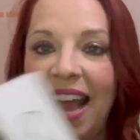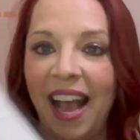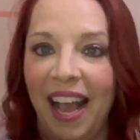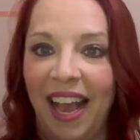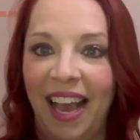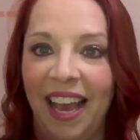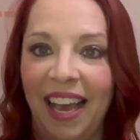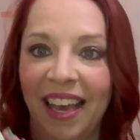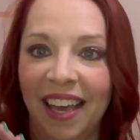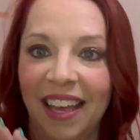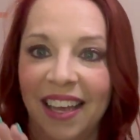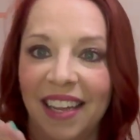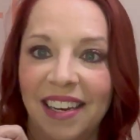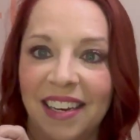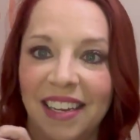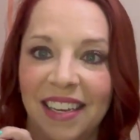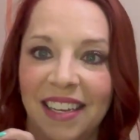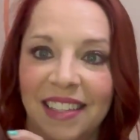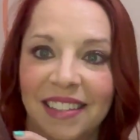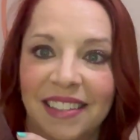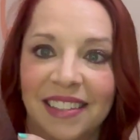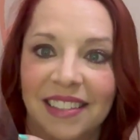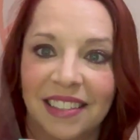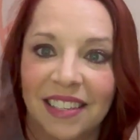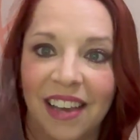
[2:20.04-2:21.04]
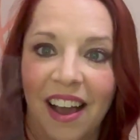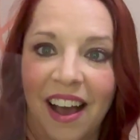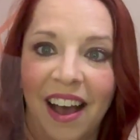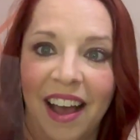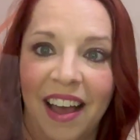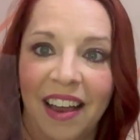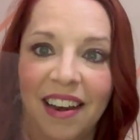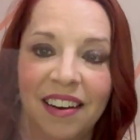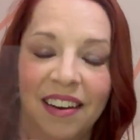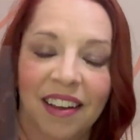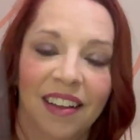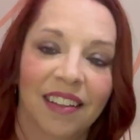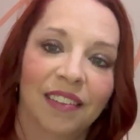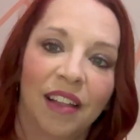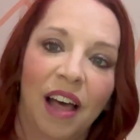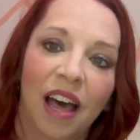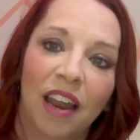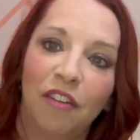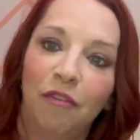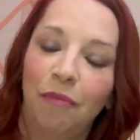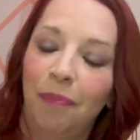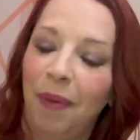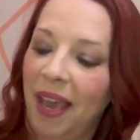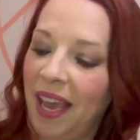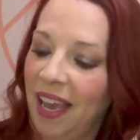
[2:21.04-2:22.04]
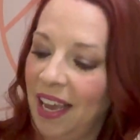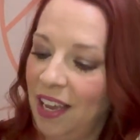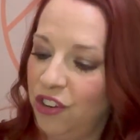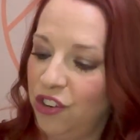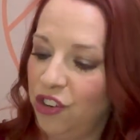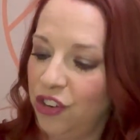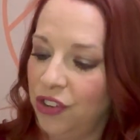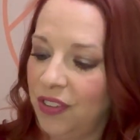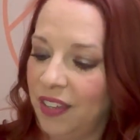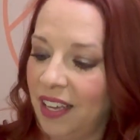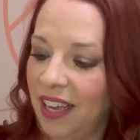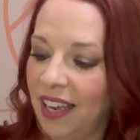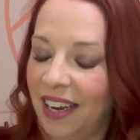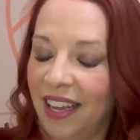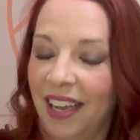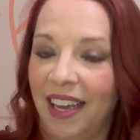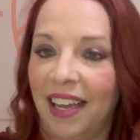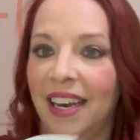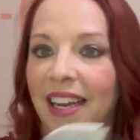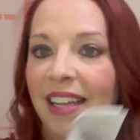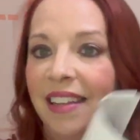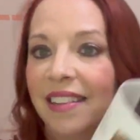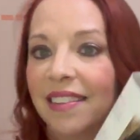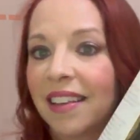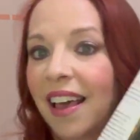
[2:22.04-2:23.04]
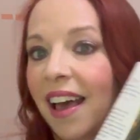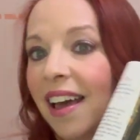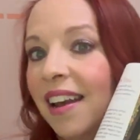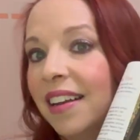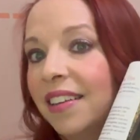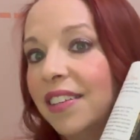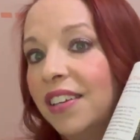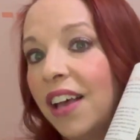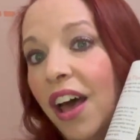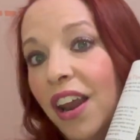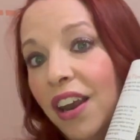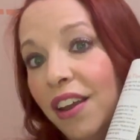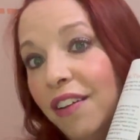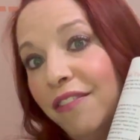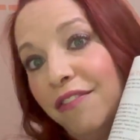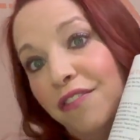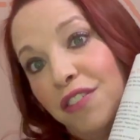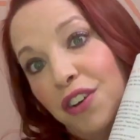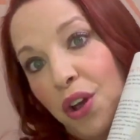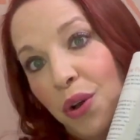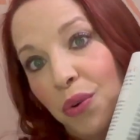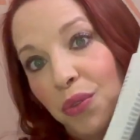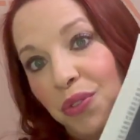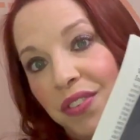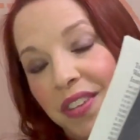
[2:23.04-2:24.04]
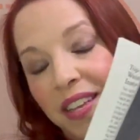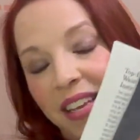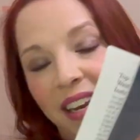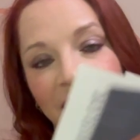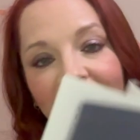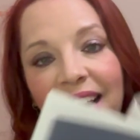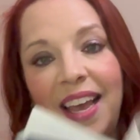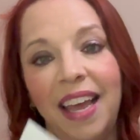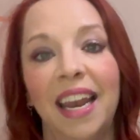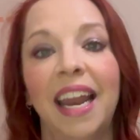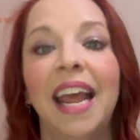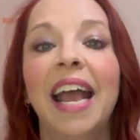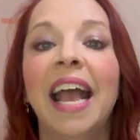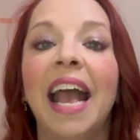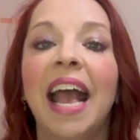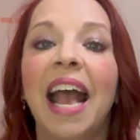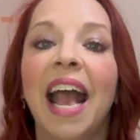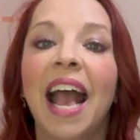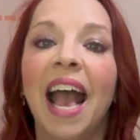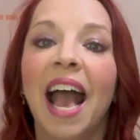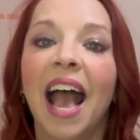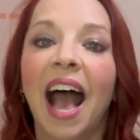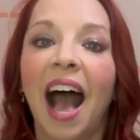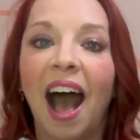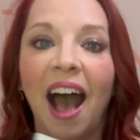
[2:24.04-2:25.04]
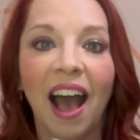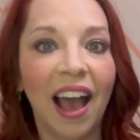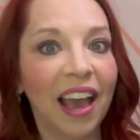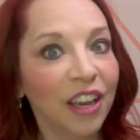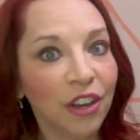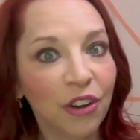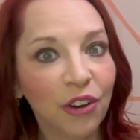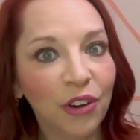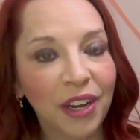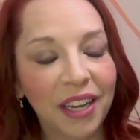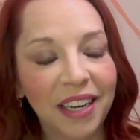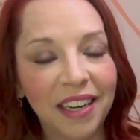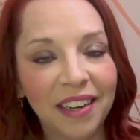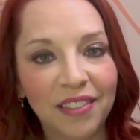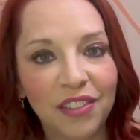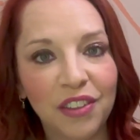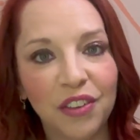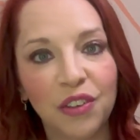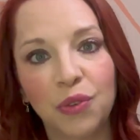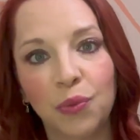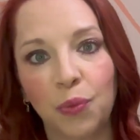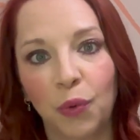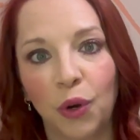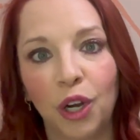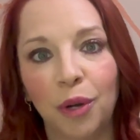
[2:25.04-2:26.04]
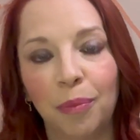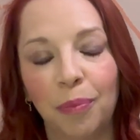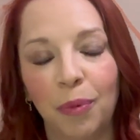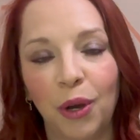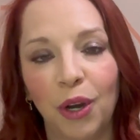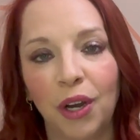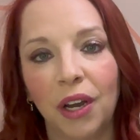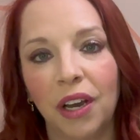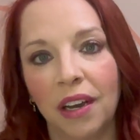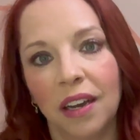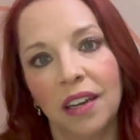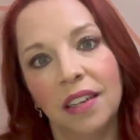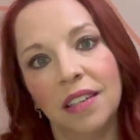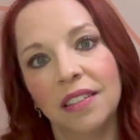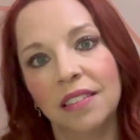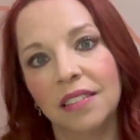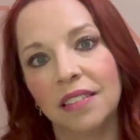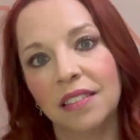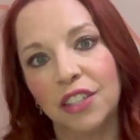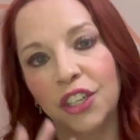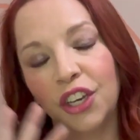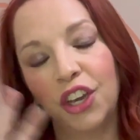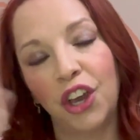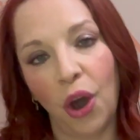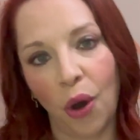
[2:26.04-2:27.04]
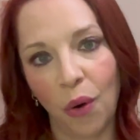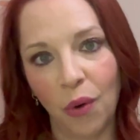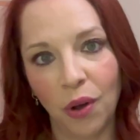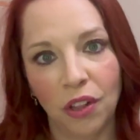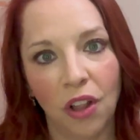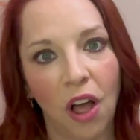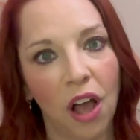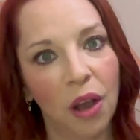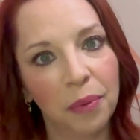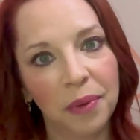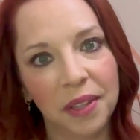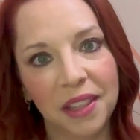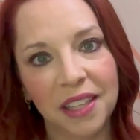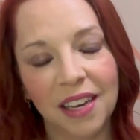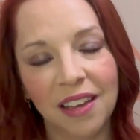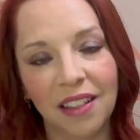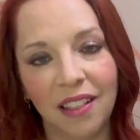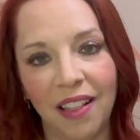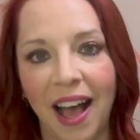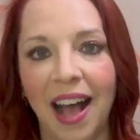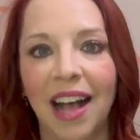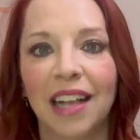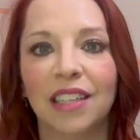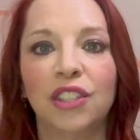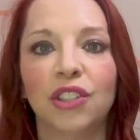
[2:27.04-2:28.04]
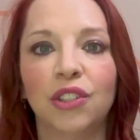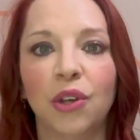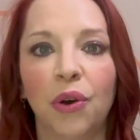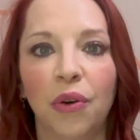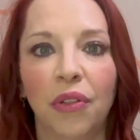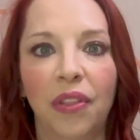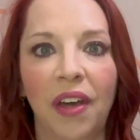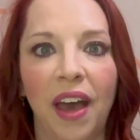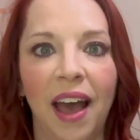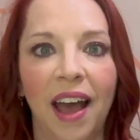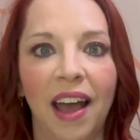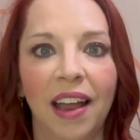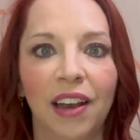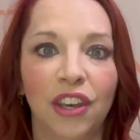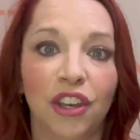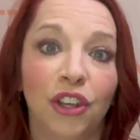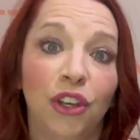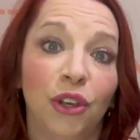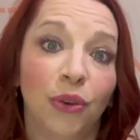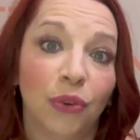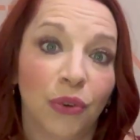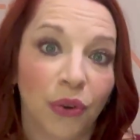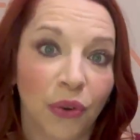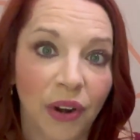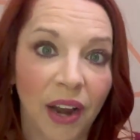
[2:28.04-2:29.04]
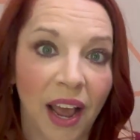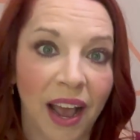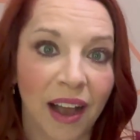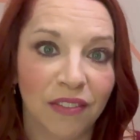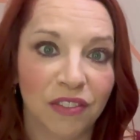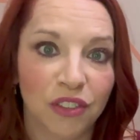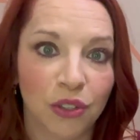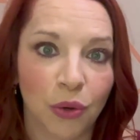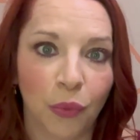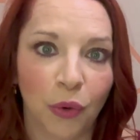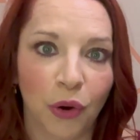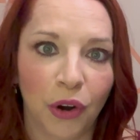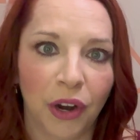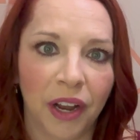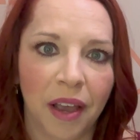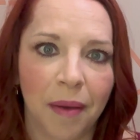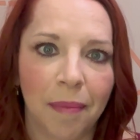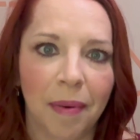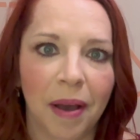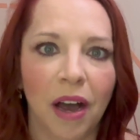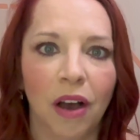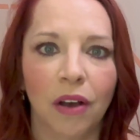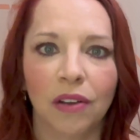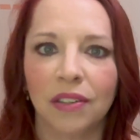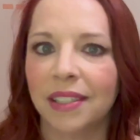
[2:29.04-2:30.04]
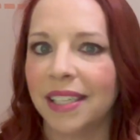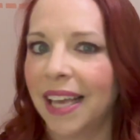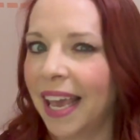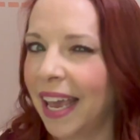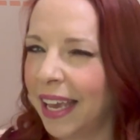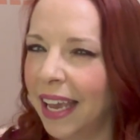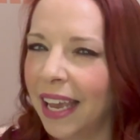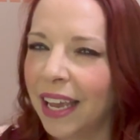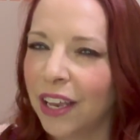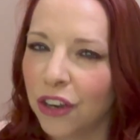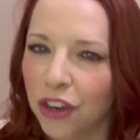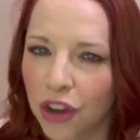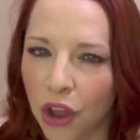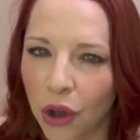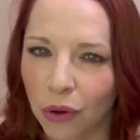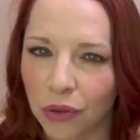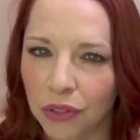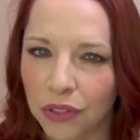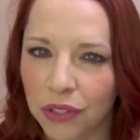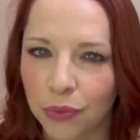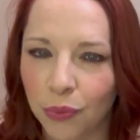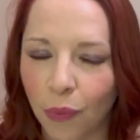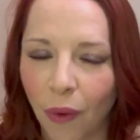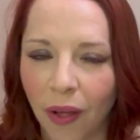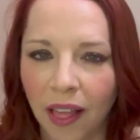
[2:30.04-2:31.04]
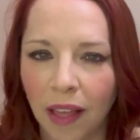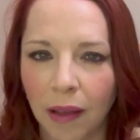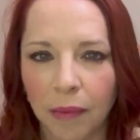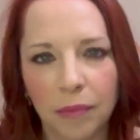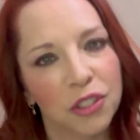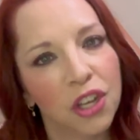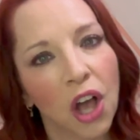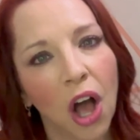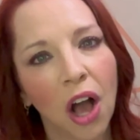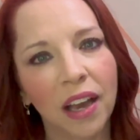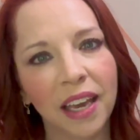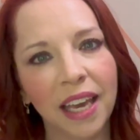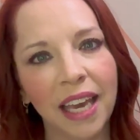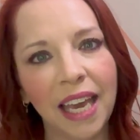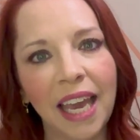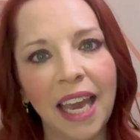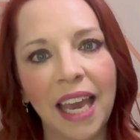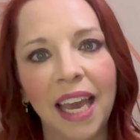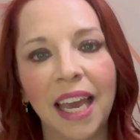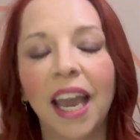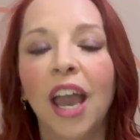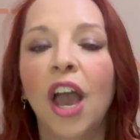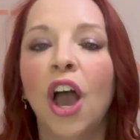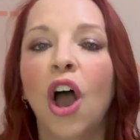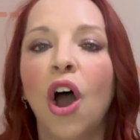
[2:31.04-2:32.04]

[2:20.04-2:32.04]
And it's got a lot of pages in it. It's got a ton of notes in it. I created this workbook to go along with the class so that you don't have to worry about taking notes while I'm talking,